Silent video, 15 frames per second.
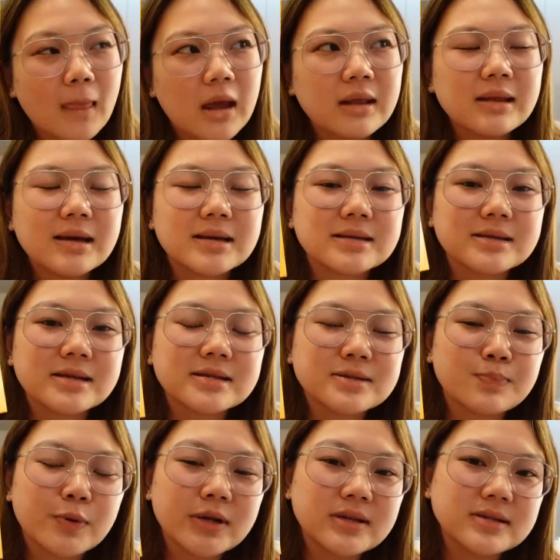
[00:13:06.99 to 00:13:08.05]
And yeah, it's
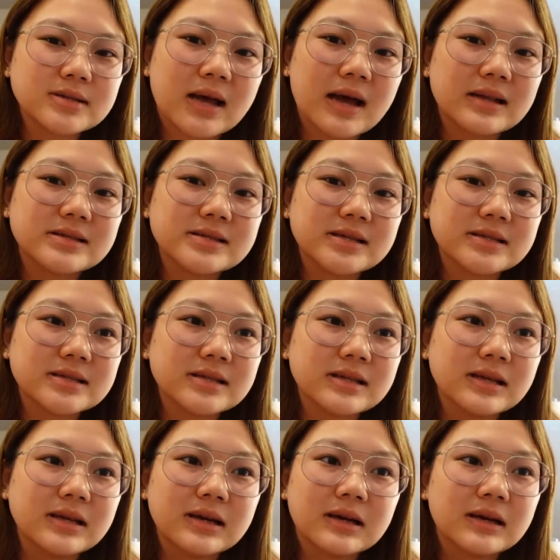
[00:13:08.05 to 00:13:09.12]
pretty sad since
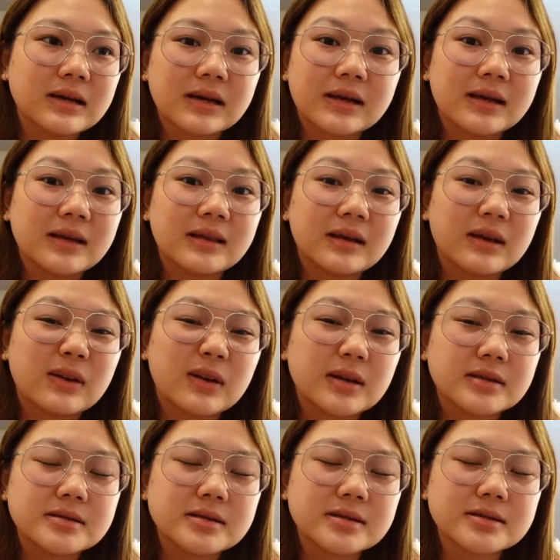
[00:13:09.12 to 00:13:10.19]
hindi niya nga nakikita yung
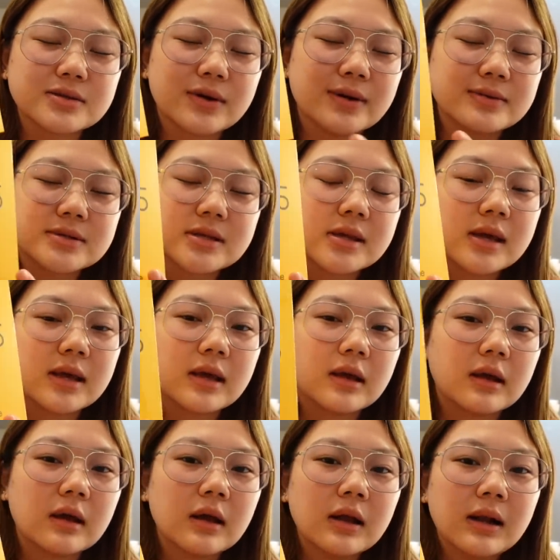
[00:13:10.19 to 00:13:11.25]
kids niya. So, I was
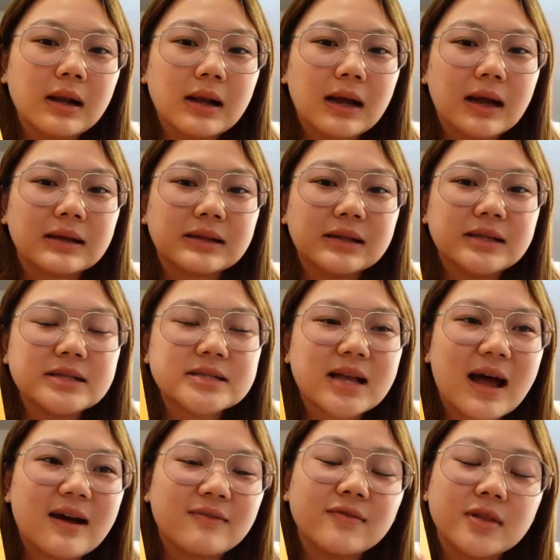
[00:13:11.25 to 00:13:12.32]
thinking, at least
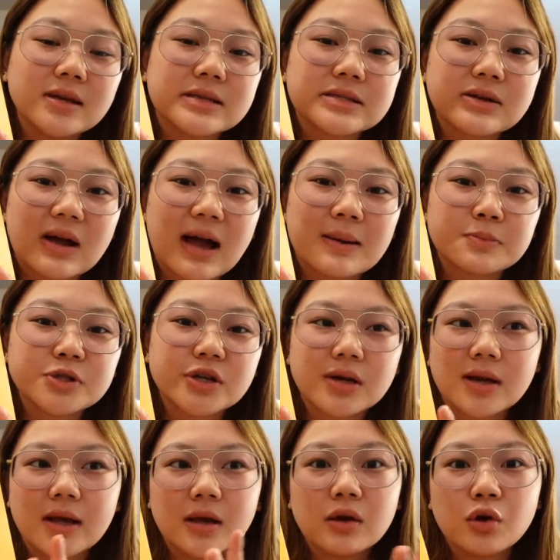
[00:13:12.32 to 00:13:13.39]
have this to capture
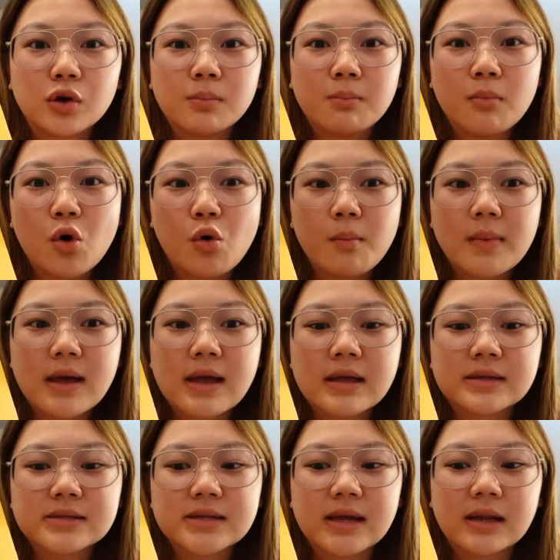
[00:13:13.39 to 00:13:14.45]
like good
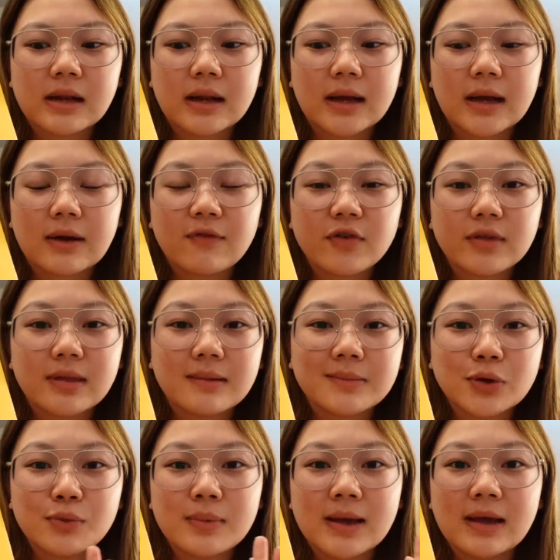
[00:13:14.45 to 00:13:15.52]
moments and like for them
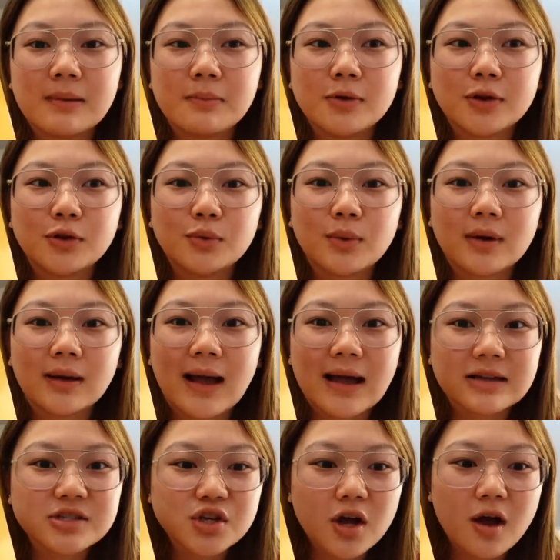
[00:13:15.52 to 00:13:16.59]
to be able to
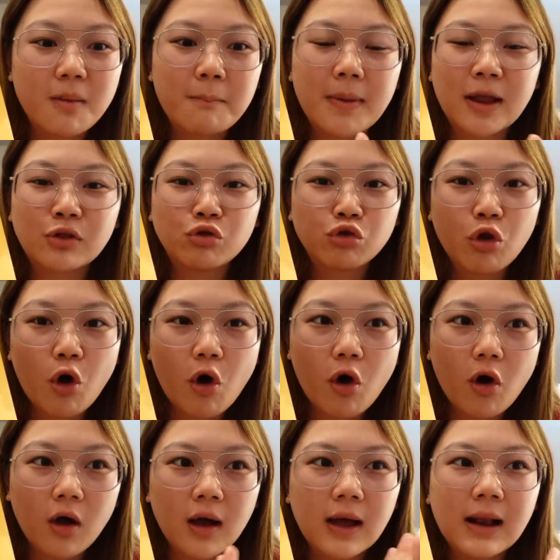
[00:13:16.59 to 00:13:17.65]
catch up and
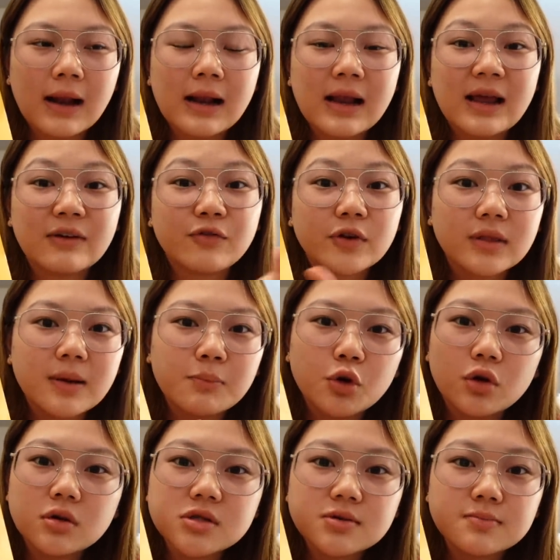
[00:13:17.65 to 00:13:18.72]
talk and for them to
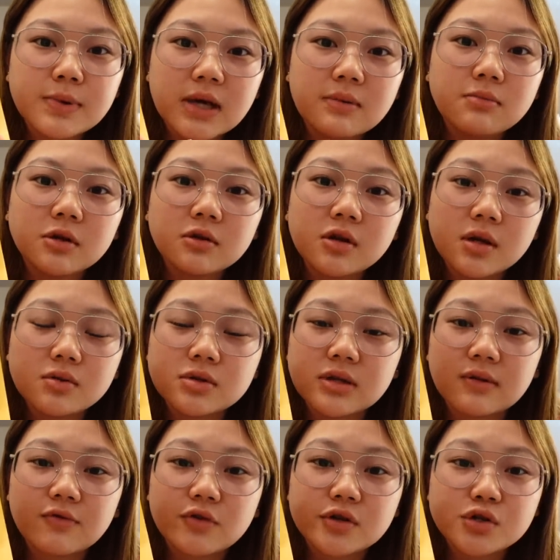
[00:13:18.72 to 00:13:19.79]
also be able to use
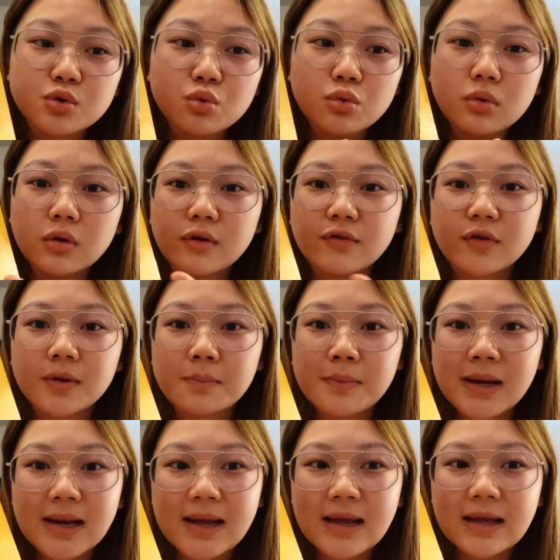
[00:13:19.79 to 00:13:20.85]
it for school or for
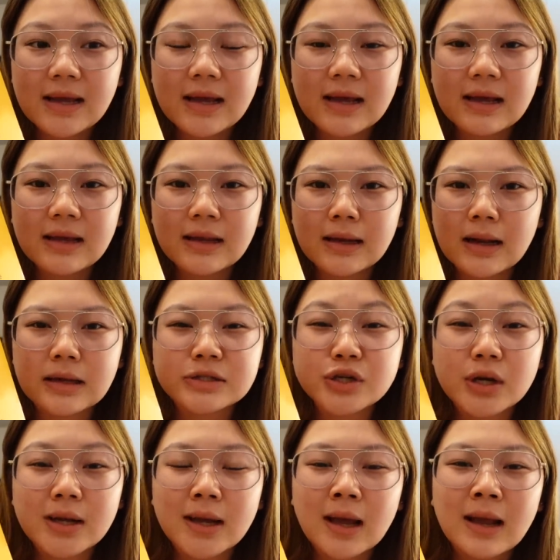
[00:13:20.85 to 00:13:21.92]
playing, ganyan.
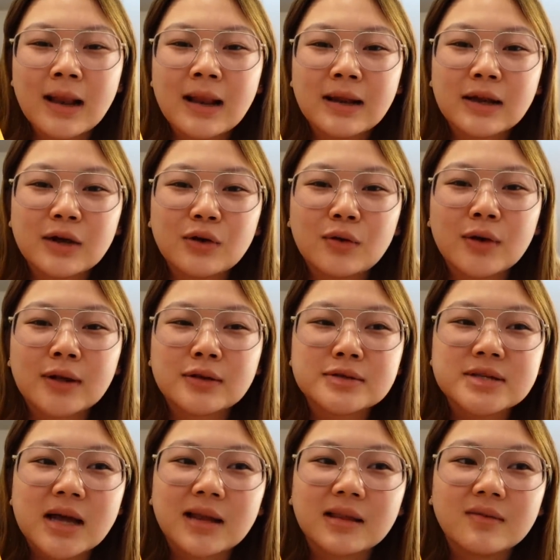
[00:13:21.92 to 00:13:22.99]
Actually, nagkukwento
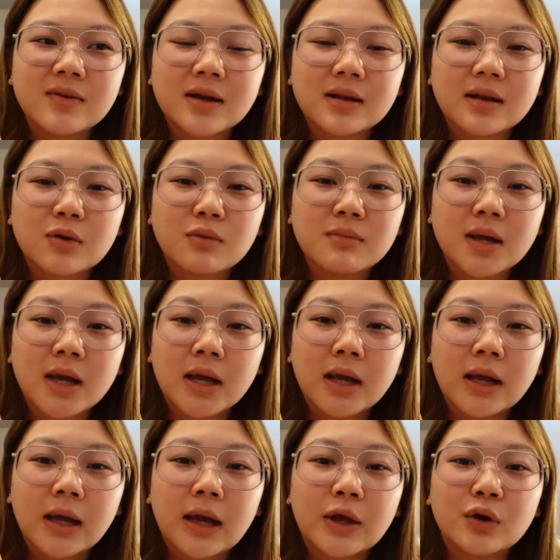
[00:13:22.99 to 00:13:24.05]
si Ate Vic na
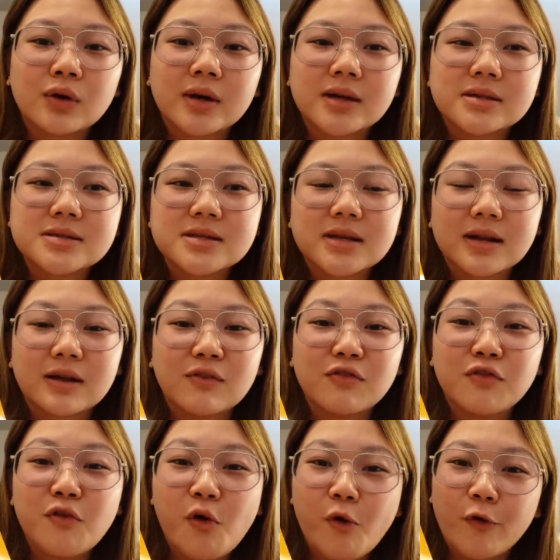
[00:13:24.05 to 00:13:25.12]
humihingi nga yung kids niya ng
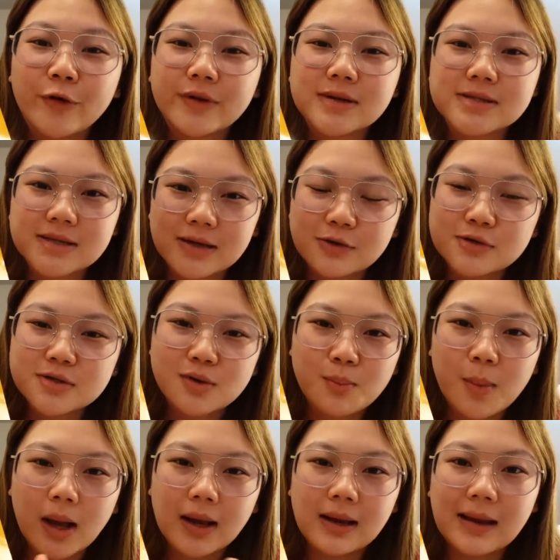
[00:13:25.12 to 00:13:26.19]
phone kasi gusto
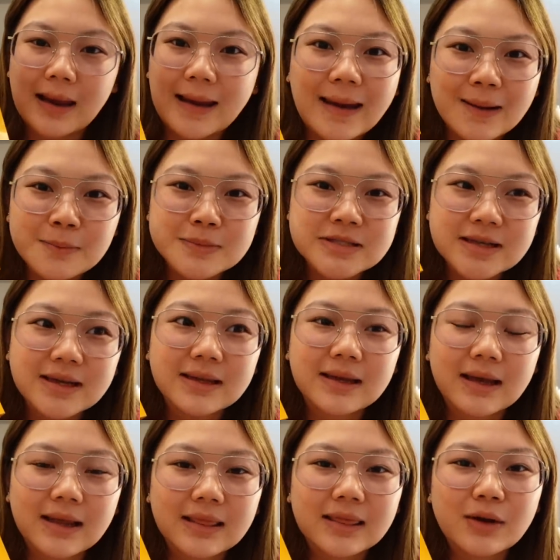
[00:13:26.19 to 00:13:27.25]
mag-games,
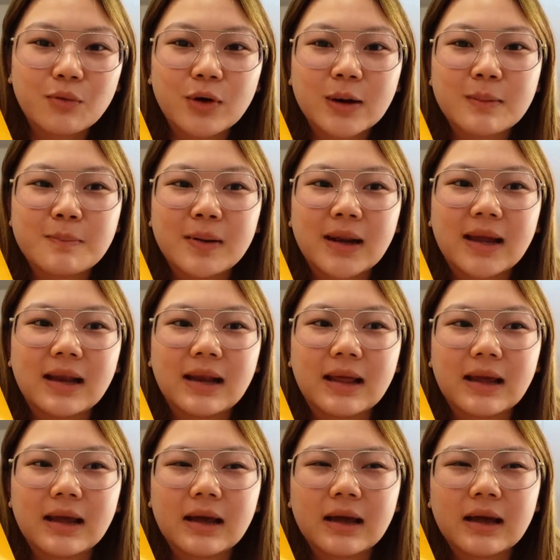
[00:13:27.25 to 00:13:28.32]
ganyan. They wanna play
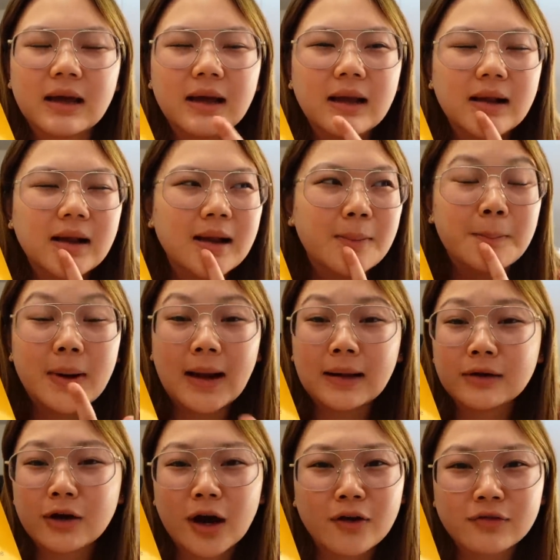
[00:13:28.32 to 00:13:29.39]
like
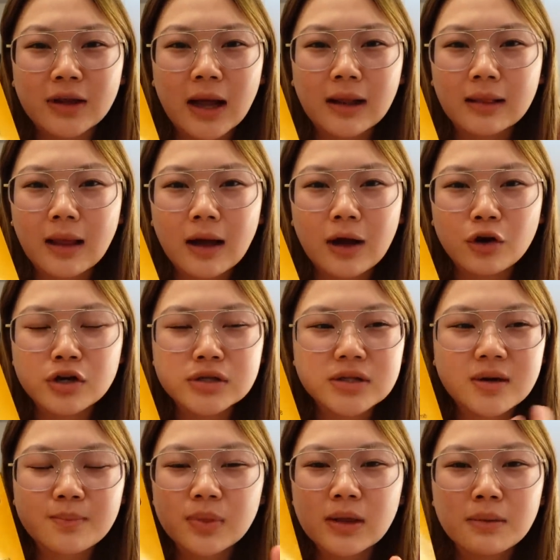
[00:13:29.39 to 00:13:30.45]
Minecraft ata or
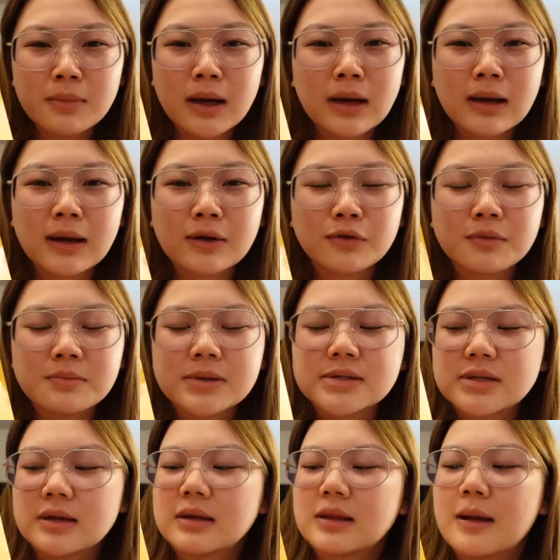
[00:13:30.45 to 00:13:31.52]
something, mga ganon
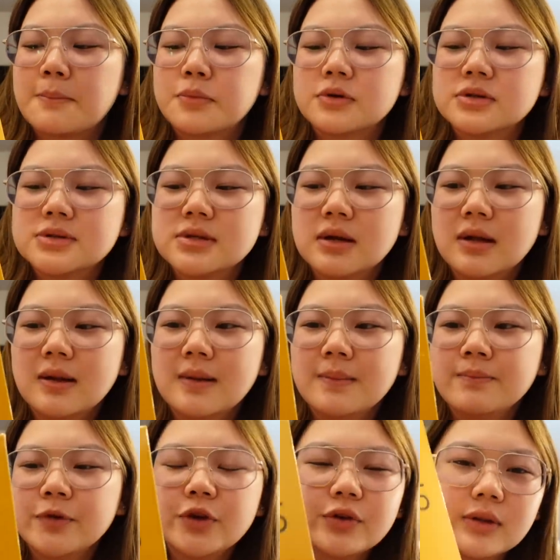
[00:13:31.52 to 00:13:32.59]
basta. Tapos,
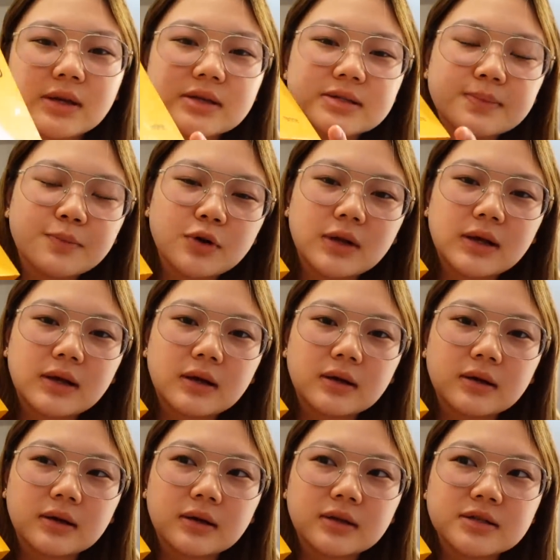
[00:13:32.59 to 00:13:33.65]
yun, naisip ko lang,
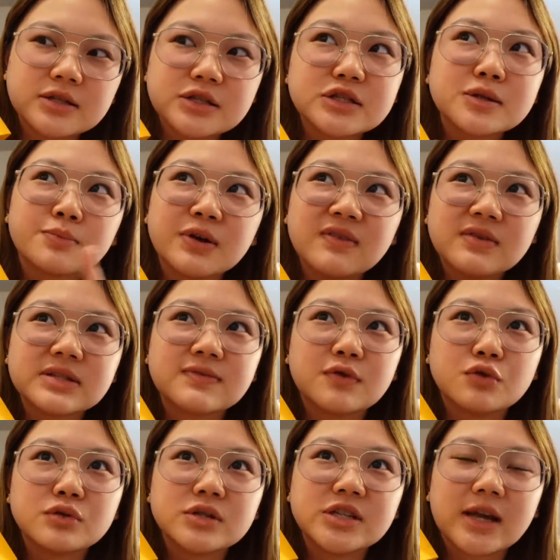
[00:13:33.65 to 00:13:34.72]
since the previous
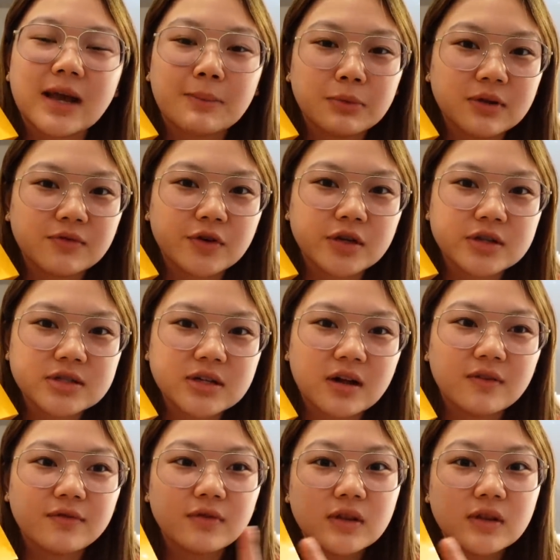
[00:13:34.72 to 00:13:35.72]
phone, she kept it for herself.